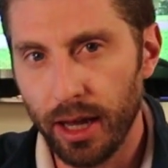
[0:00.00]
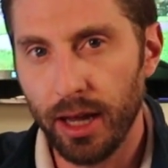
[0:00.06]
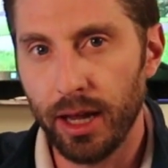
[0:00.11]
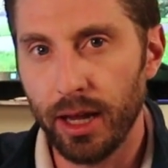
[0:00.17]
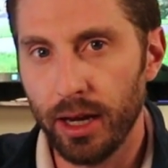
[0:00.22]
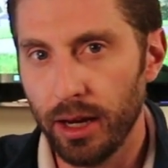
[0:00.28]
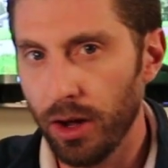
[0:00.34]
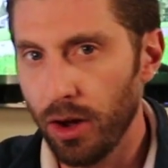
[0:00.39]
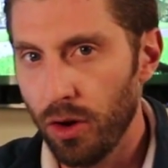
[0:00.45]

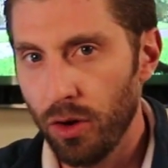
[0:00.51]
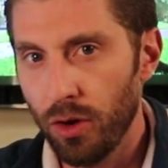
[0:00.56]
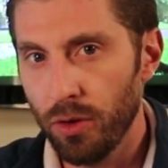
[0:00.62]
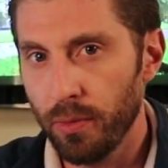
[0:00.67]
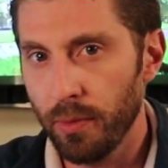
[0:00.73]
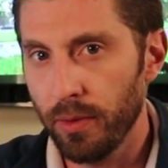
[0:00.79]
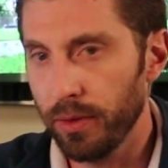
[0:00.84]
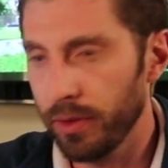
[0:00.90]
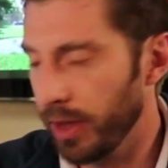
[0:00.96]
a
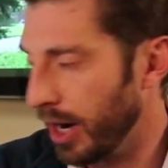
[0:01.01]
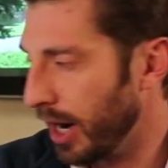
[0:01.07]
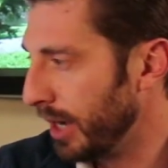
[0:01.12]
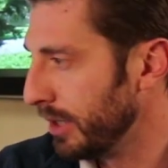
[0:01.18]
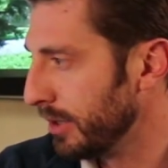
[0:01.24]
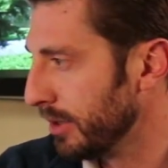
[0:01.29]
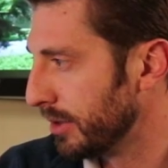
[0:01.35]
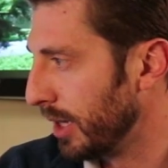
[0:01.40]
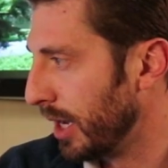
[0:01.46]
home that
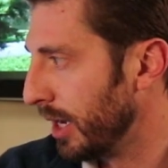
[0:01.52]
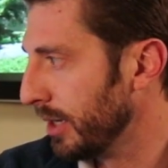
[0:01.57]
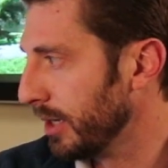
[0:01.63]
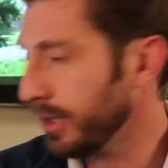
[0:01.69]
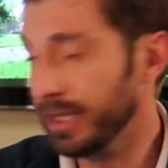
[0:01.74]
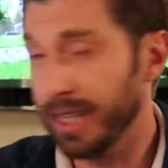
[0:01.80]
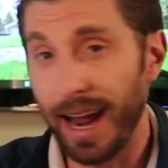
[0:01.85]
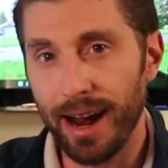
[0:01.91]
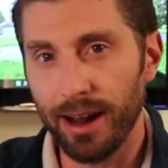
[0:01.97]
I designed
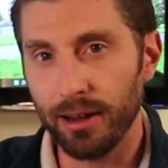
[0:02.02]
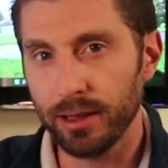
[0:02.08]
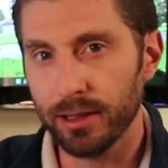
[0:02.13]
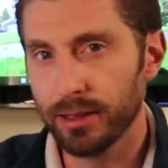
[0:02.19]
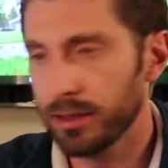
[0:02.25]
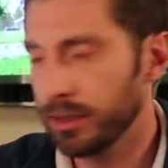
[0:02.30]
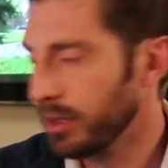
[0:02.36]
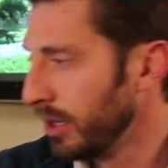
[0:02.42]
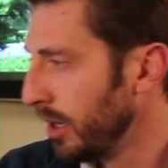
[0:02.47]
in
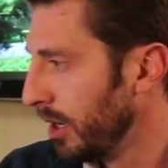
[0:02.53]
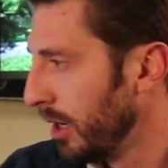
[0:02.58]
Dallas.